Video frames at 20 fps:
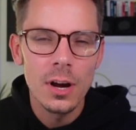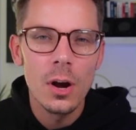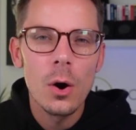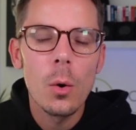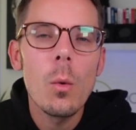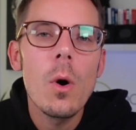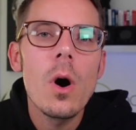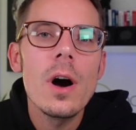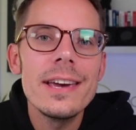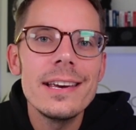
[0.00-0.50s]

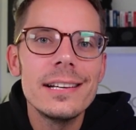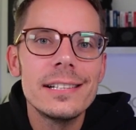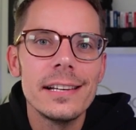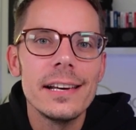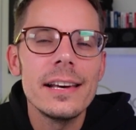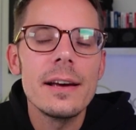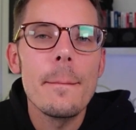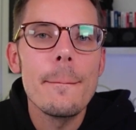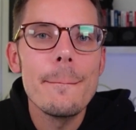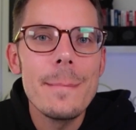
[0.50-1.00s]
why is
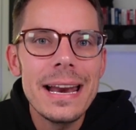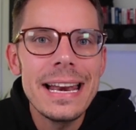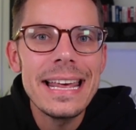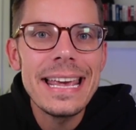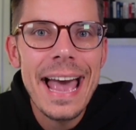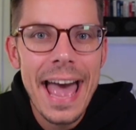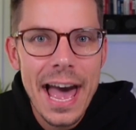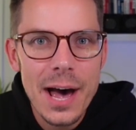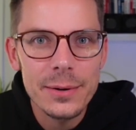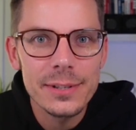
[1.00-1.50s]
it many
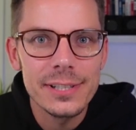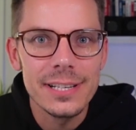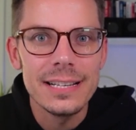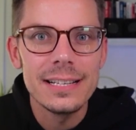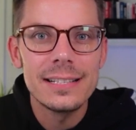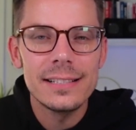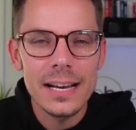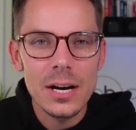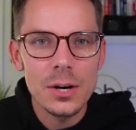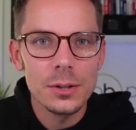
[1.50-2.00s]
houses
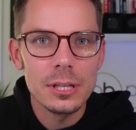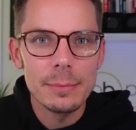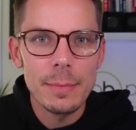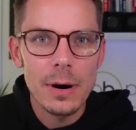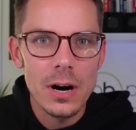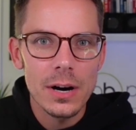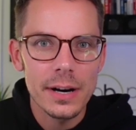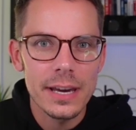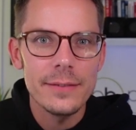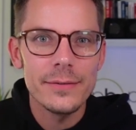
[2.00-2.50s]
sit on the
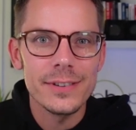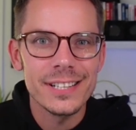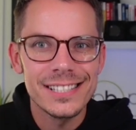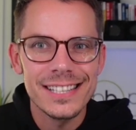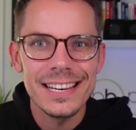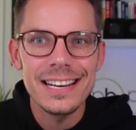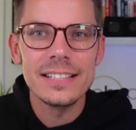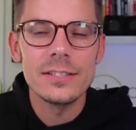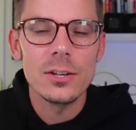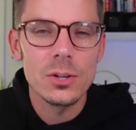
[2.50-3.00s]
market for
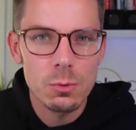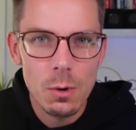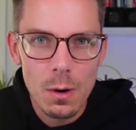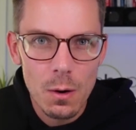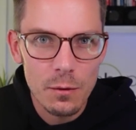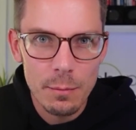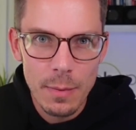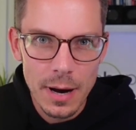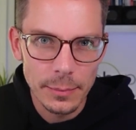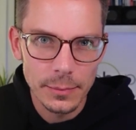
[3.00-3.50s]
6 to 12
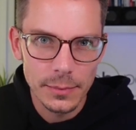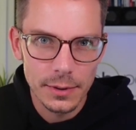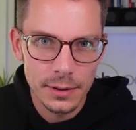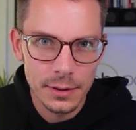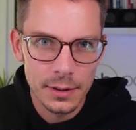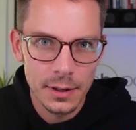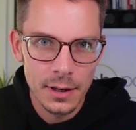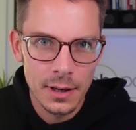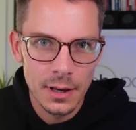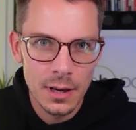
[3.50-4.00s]
months?
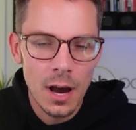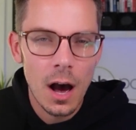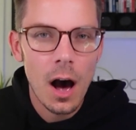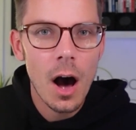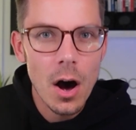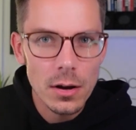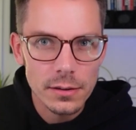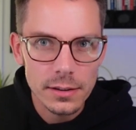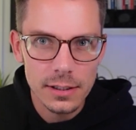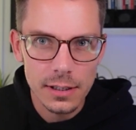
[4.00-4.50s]

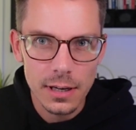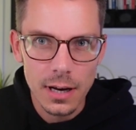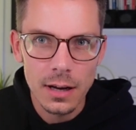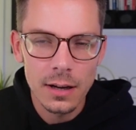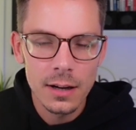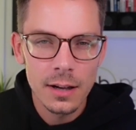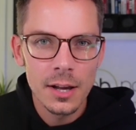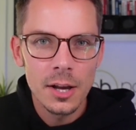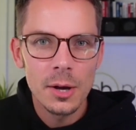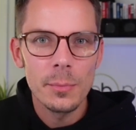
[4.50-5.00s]
Answer:
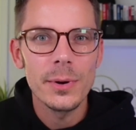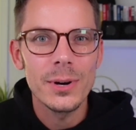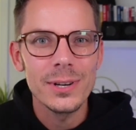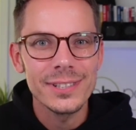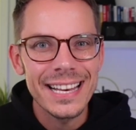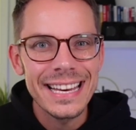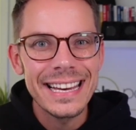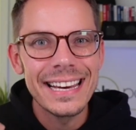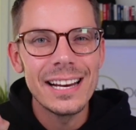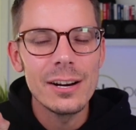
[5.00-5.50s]
because they
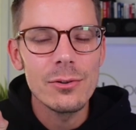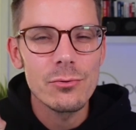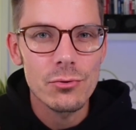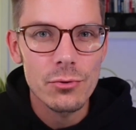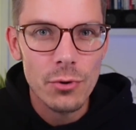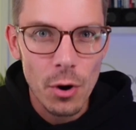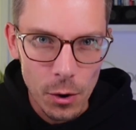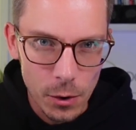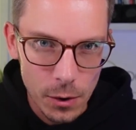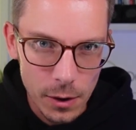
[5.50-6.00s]
get it
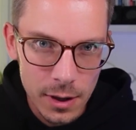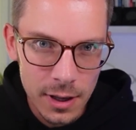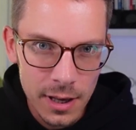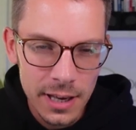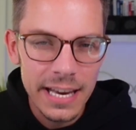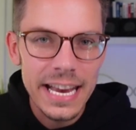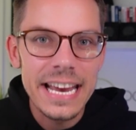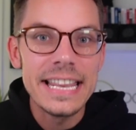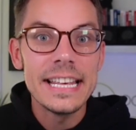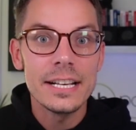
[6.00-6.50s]
wrong.
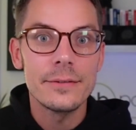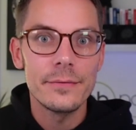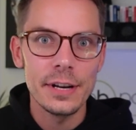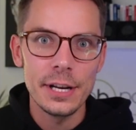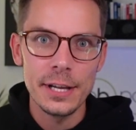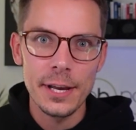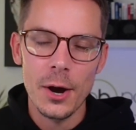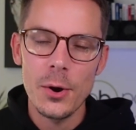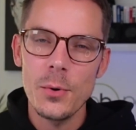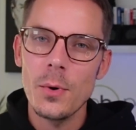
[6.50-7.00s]
In this
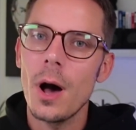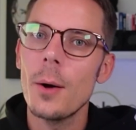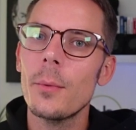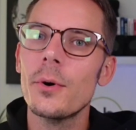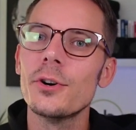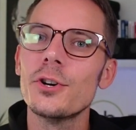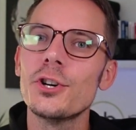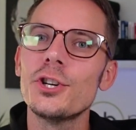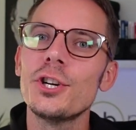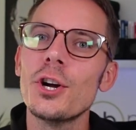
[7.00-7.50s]
video, I'm going
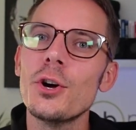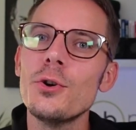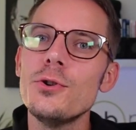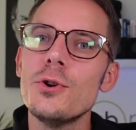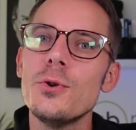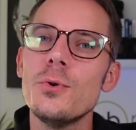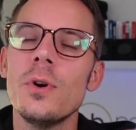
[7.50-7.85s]
to show you